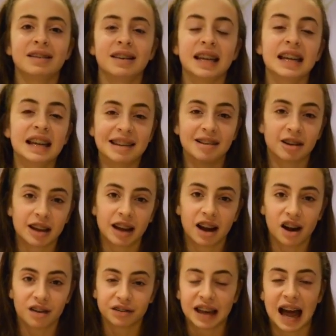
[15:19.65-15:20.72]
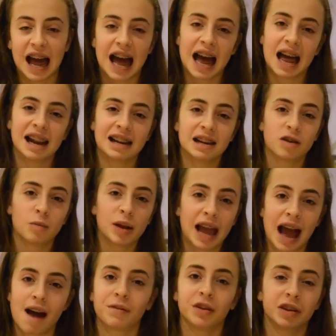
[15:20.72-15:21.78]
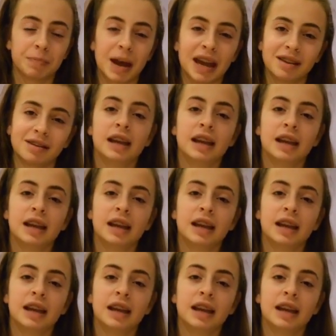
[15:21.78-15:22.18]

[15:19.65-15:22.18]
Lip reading: He needs looking after and we have the space.